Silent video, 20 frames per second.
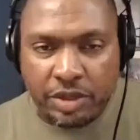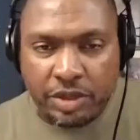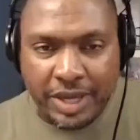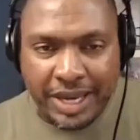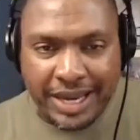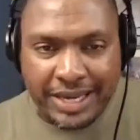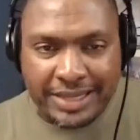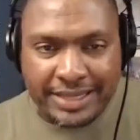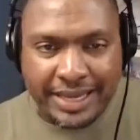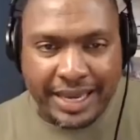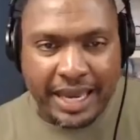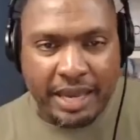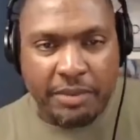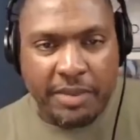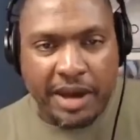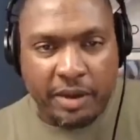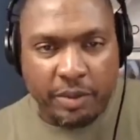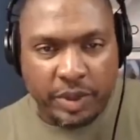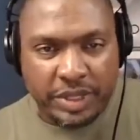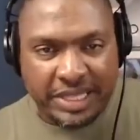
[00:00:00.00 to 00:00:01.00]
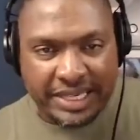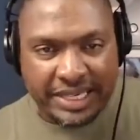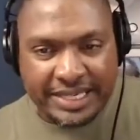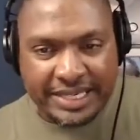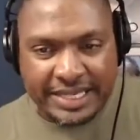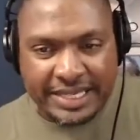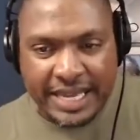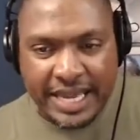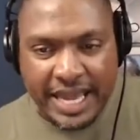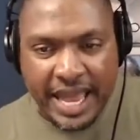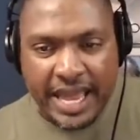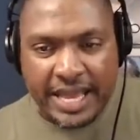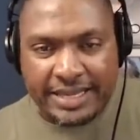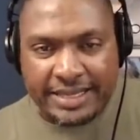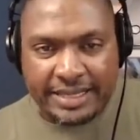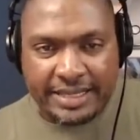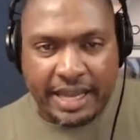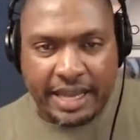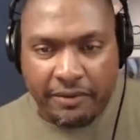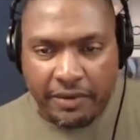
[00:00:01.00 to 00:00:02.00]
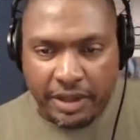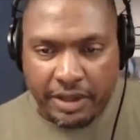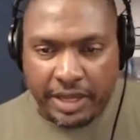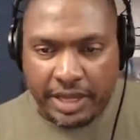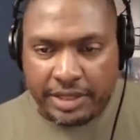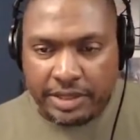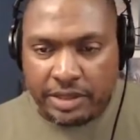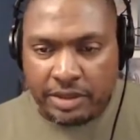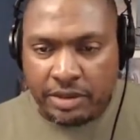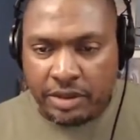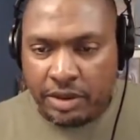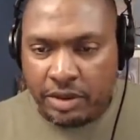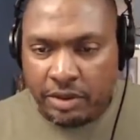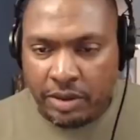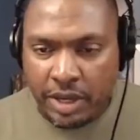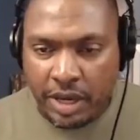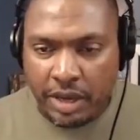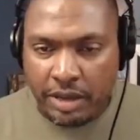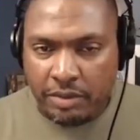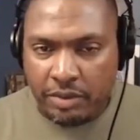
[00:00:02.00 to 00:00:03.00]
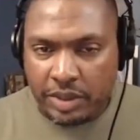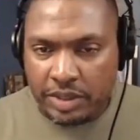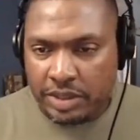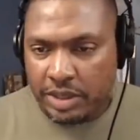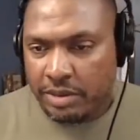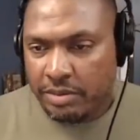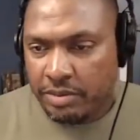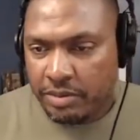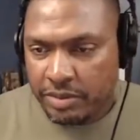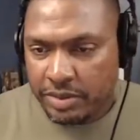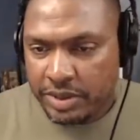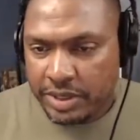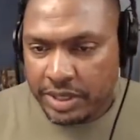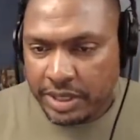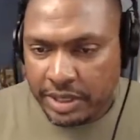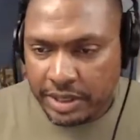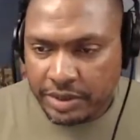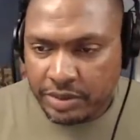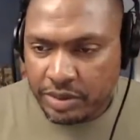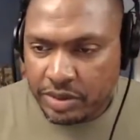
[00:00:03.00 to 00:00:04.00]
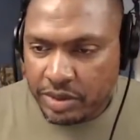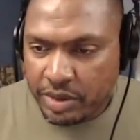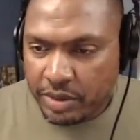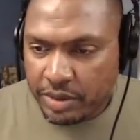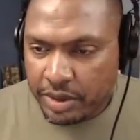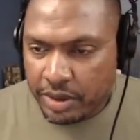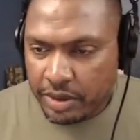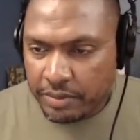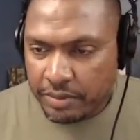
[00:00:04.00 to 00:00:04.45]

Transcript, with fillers: you guys came out with the CA7. That's a new gun. What's up? tell us what's going on.